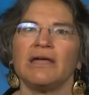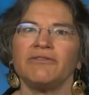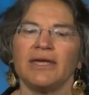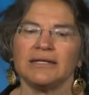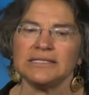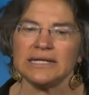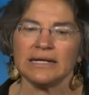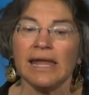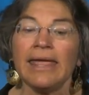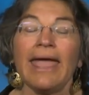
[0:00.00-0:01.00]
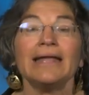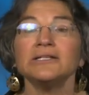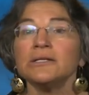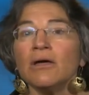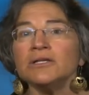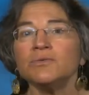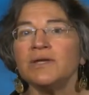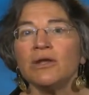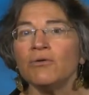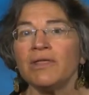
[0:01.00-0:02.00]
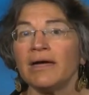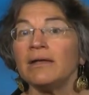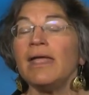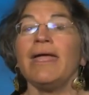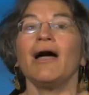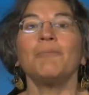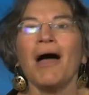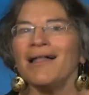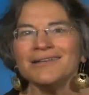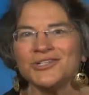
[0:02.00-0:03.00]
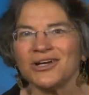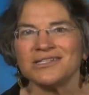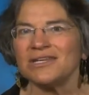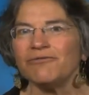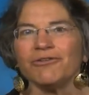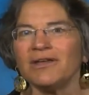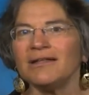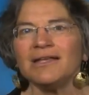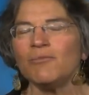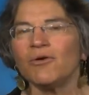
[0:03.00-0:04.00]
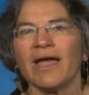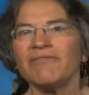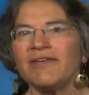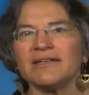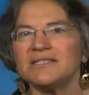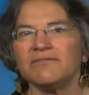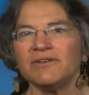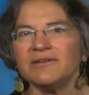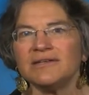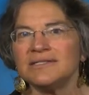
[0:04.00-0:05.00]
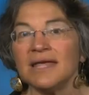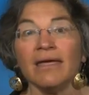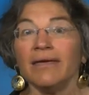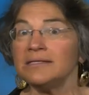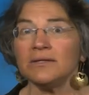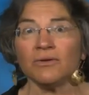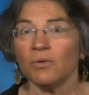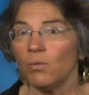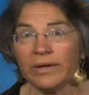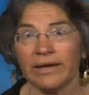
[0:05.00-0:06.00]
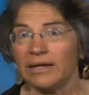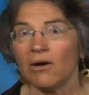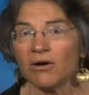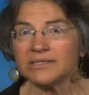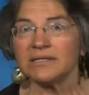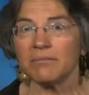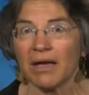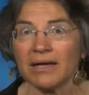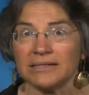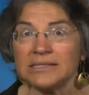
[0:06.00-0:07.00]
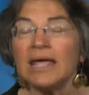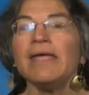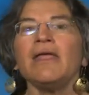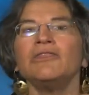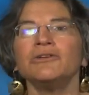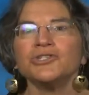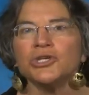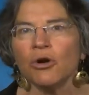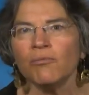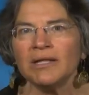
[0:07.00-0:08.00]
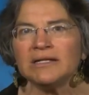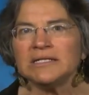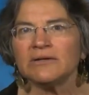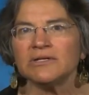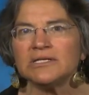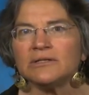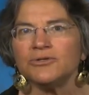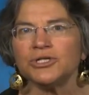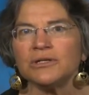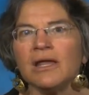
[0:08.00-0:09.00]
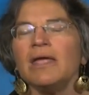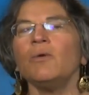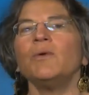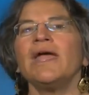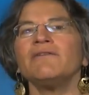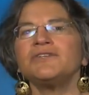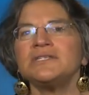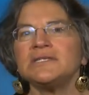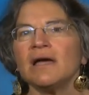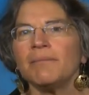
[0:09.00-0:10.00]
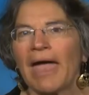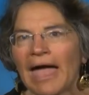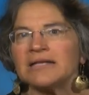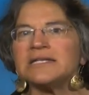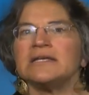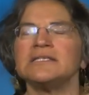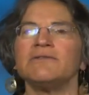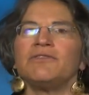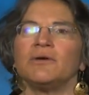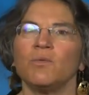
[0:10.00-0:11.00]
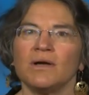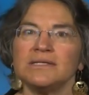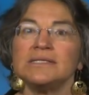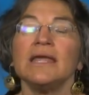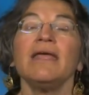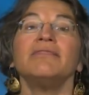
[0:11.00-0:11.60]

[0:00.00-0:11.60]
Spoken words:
Afghanistan. And as long as we know that, apologizing for killing more Afghan civilians isn't going to win any hearts and minds. There's no military solution. We have to stop acting as if there was.